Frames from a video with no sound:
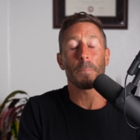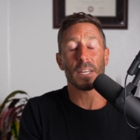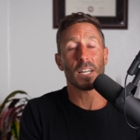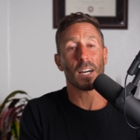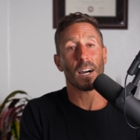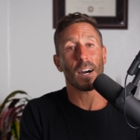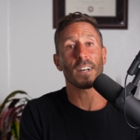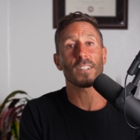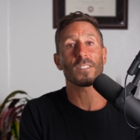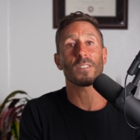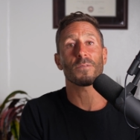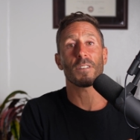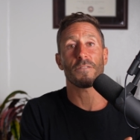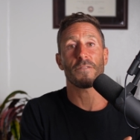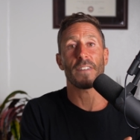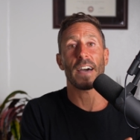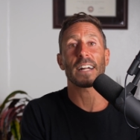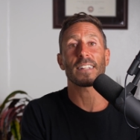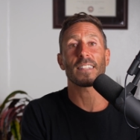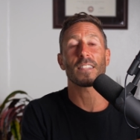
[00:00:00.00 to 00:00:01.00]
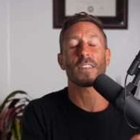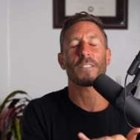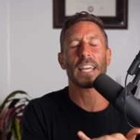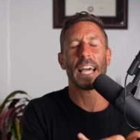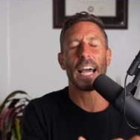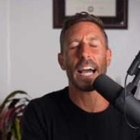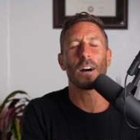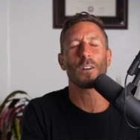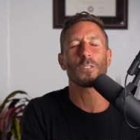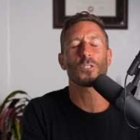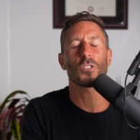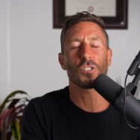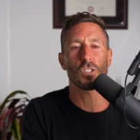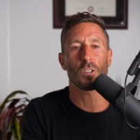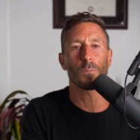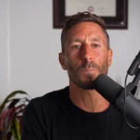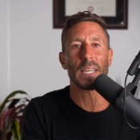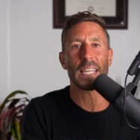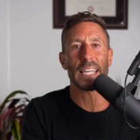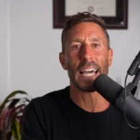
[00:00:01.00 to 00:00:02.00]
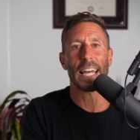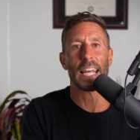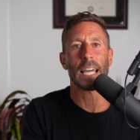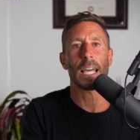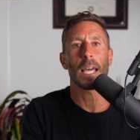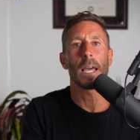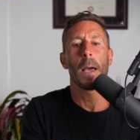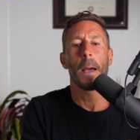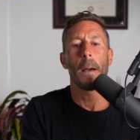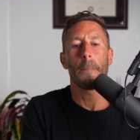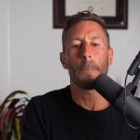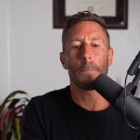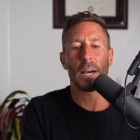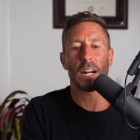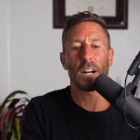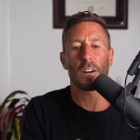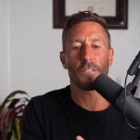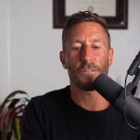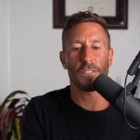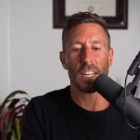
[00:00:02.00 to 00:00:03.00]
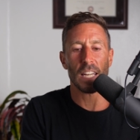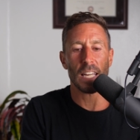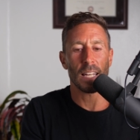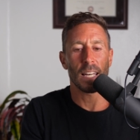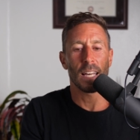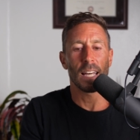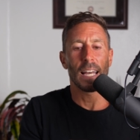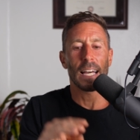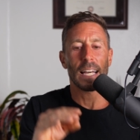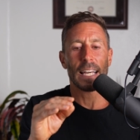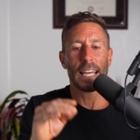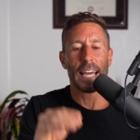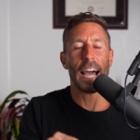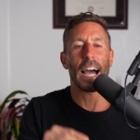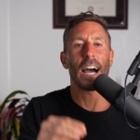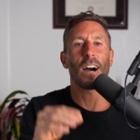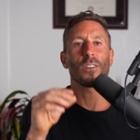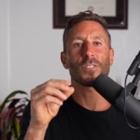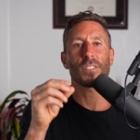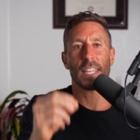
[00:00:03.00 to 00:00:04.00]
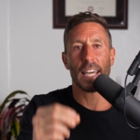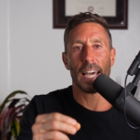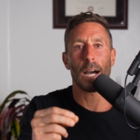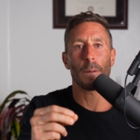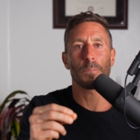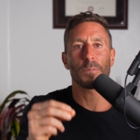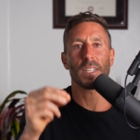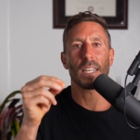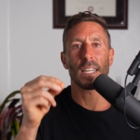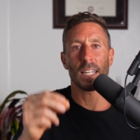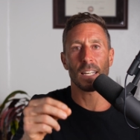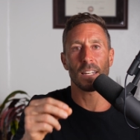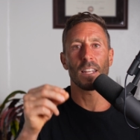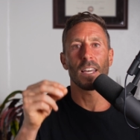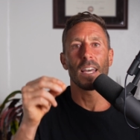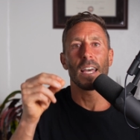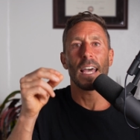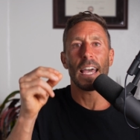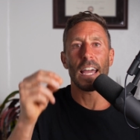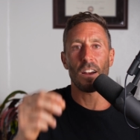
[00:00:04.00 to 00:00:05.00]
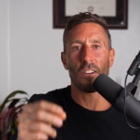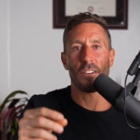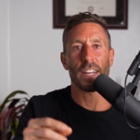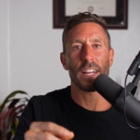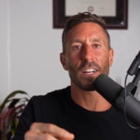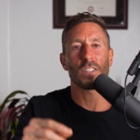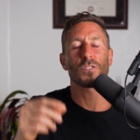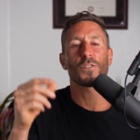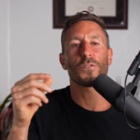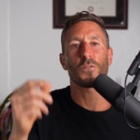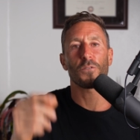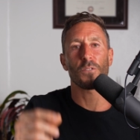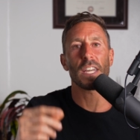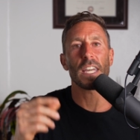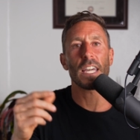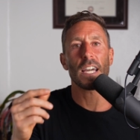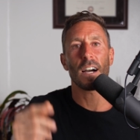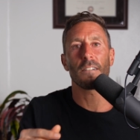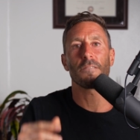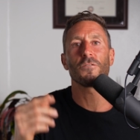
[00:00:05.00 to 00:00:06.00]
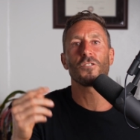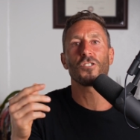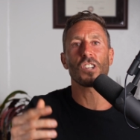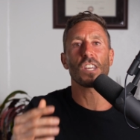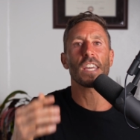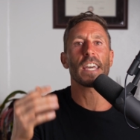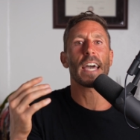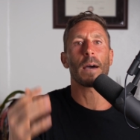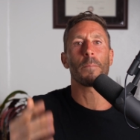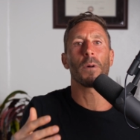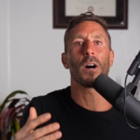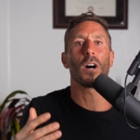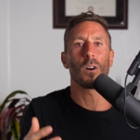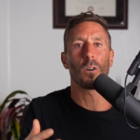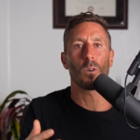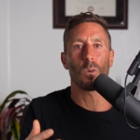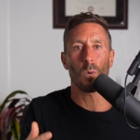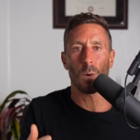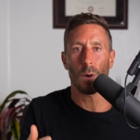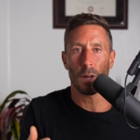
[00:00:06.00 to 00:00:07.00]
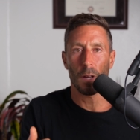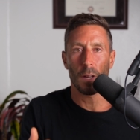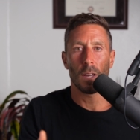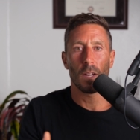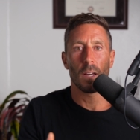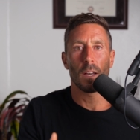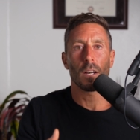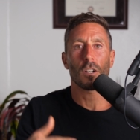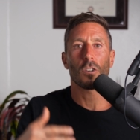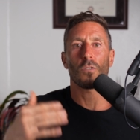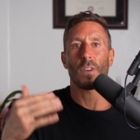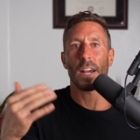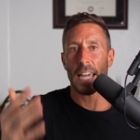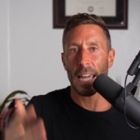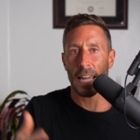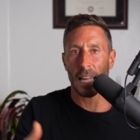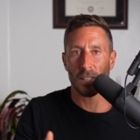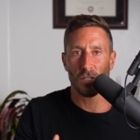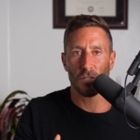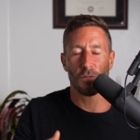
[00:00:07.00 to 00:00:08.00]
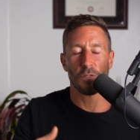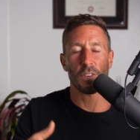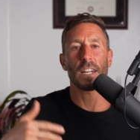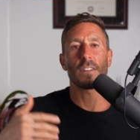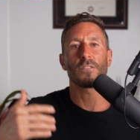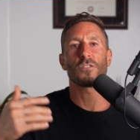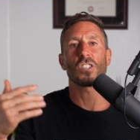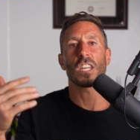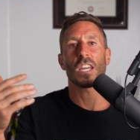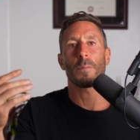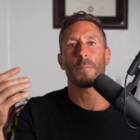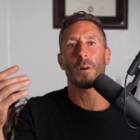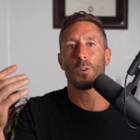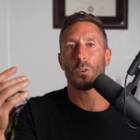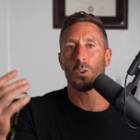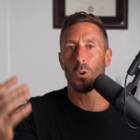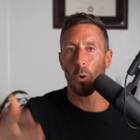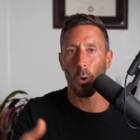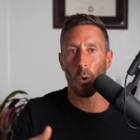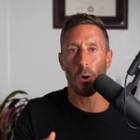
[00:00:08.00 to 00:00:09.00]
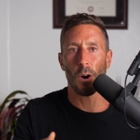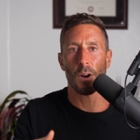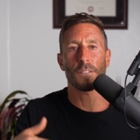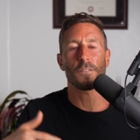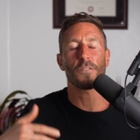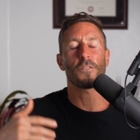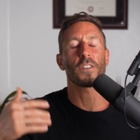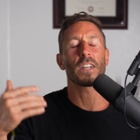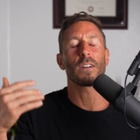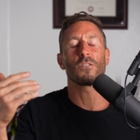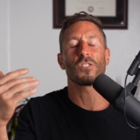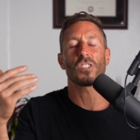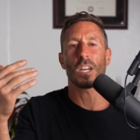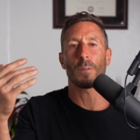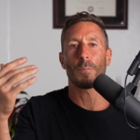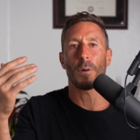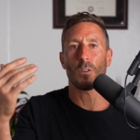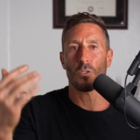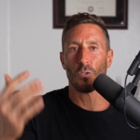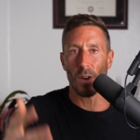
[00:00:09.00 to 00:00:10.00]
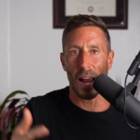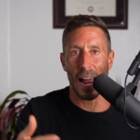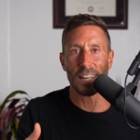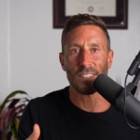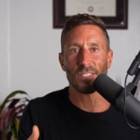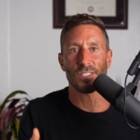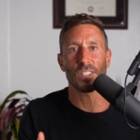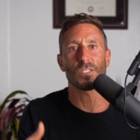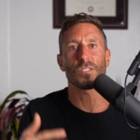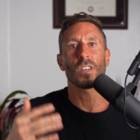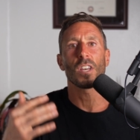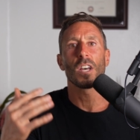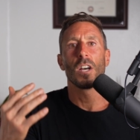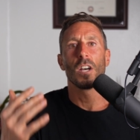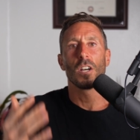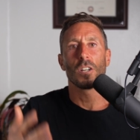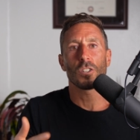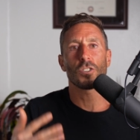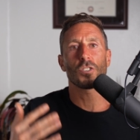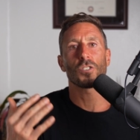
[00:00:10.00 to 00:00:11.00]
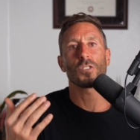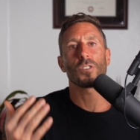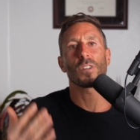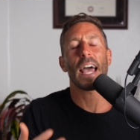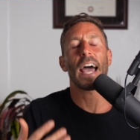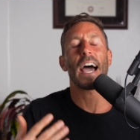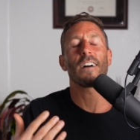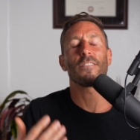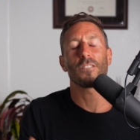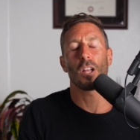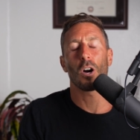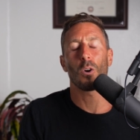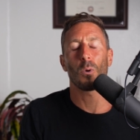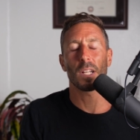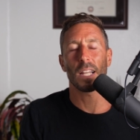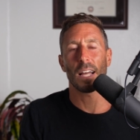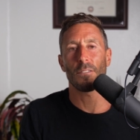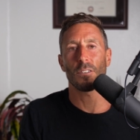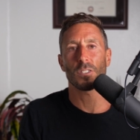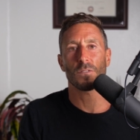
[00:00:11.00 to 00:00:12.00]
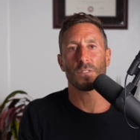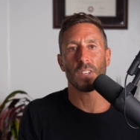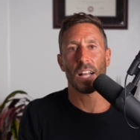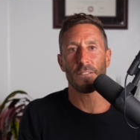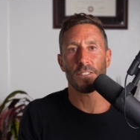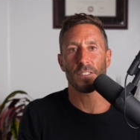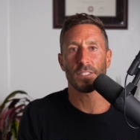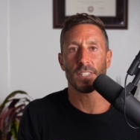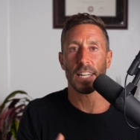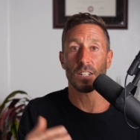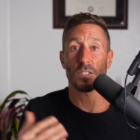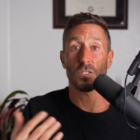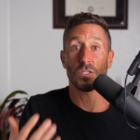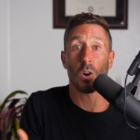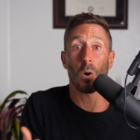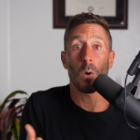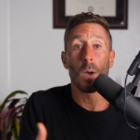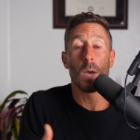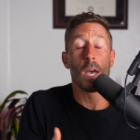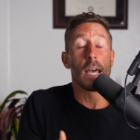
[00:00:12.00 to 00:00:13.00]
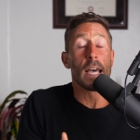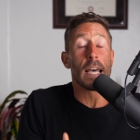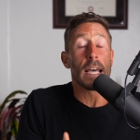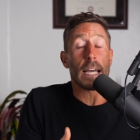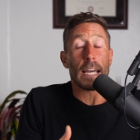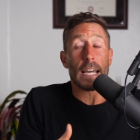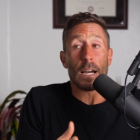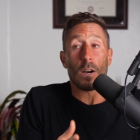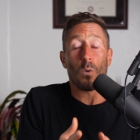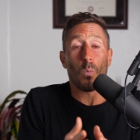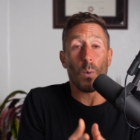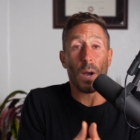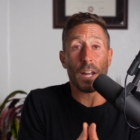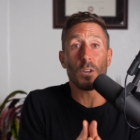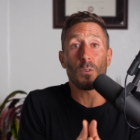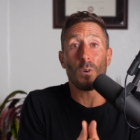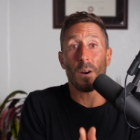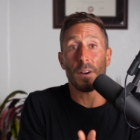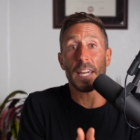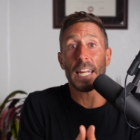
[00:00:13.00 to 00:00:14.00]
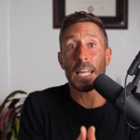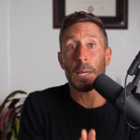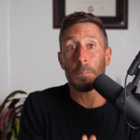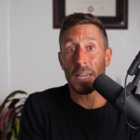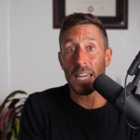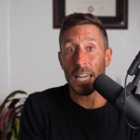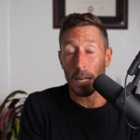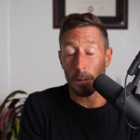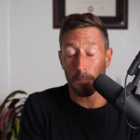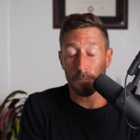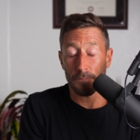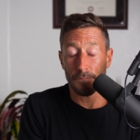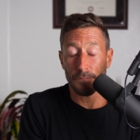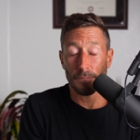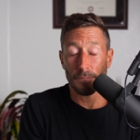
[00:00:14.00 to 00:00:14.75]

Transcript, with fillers: because of the fact that the cows should be getting better feed. Cows kept in areas free of GMO grains, free of GMO corn, free of GMO grasses, should have lower levels of glyphosate. So when you are eating meat,